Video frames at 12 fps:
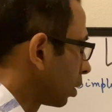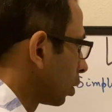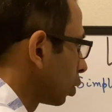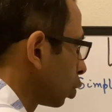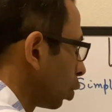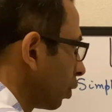
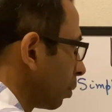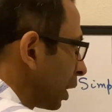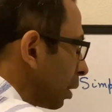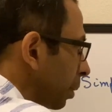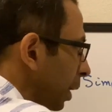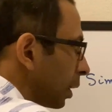So we
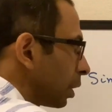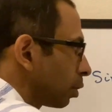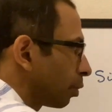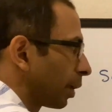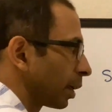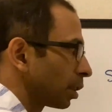multiply this
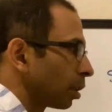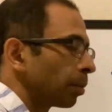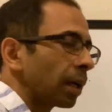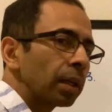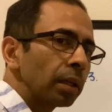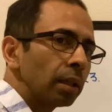fraction
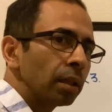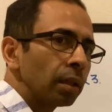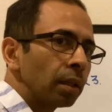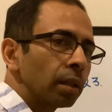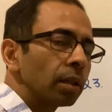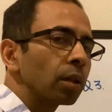by
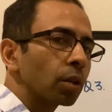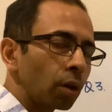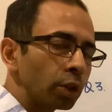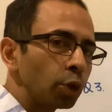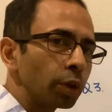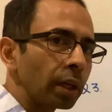the
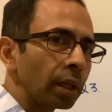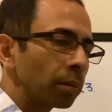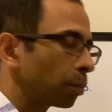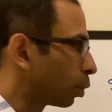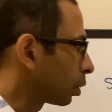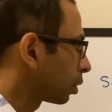conjugate,
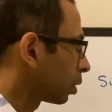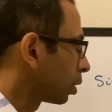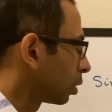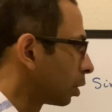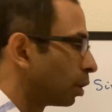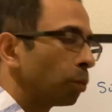both
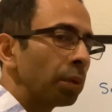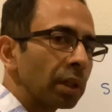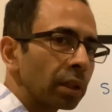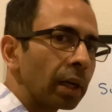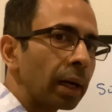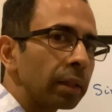the numerator
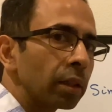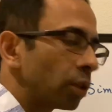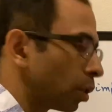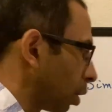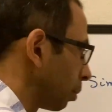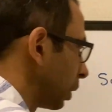and the
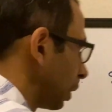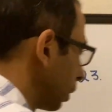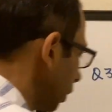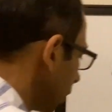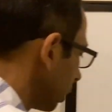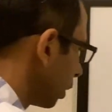denominator.
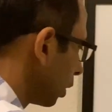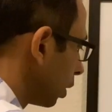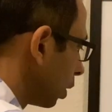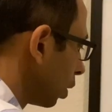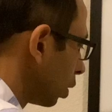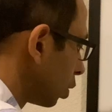
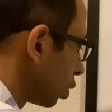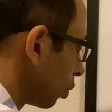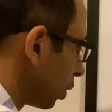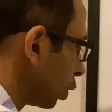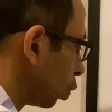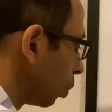So
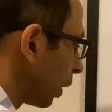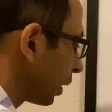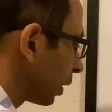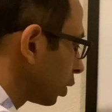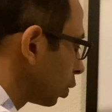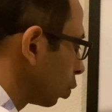we do
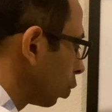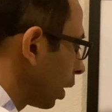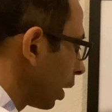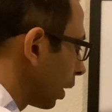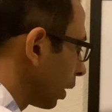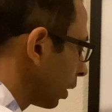minus
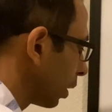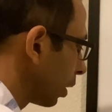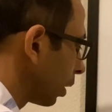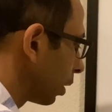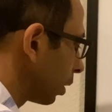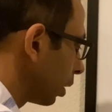2I
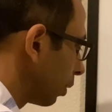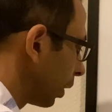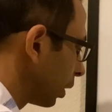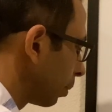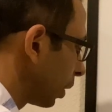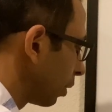
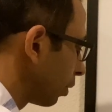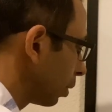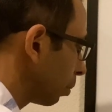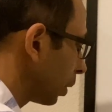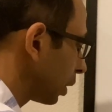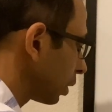divided by 1
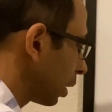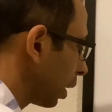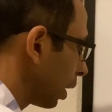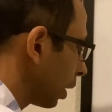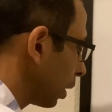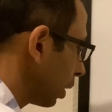plus
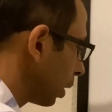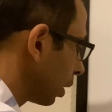I